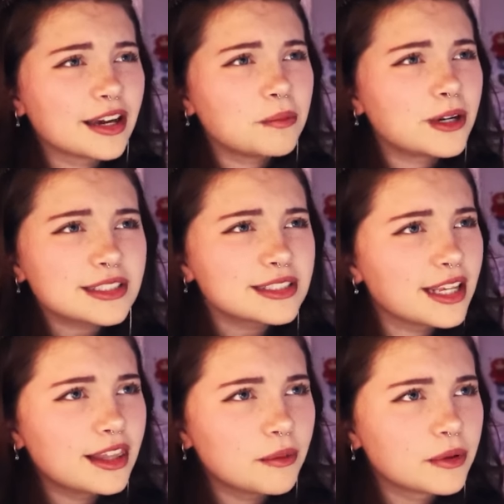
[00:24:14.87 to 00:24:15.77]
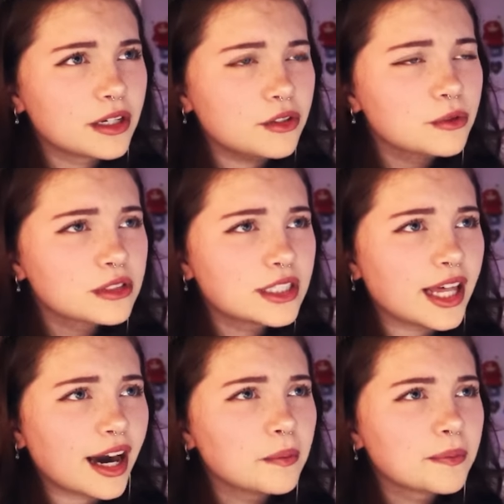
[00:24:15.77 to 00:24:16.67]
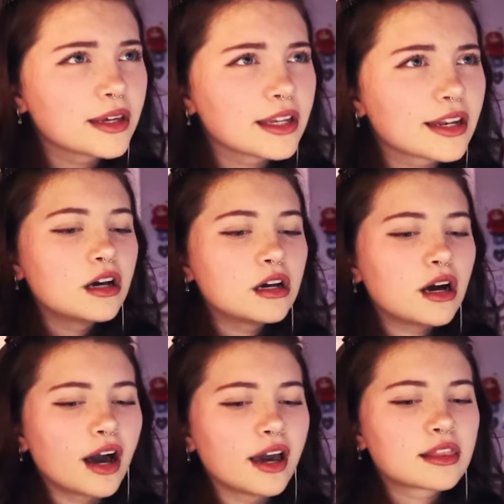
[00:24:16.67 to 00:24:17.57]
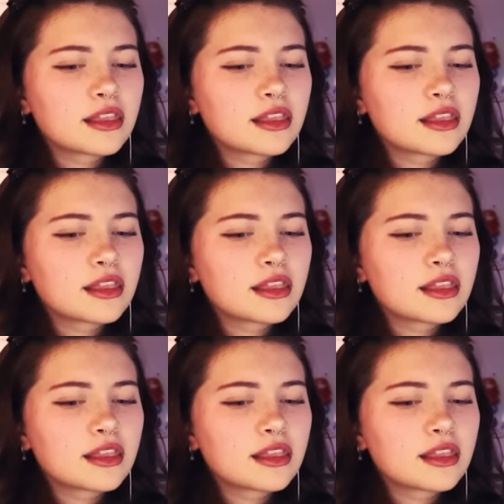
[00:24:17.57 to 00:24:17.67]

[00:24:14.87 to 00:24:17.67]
I'm not saying they would have used that, but I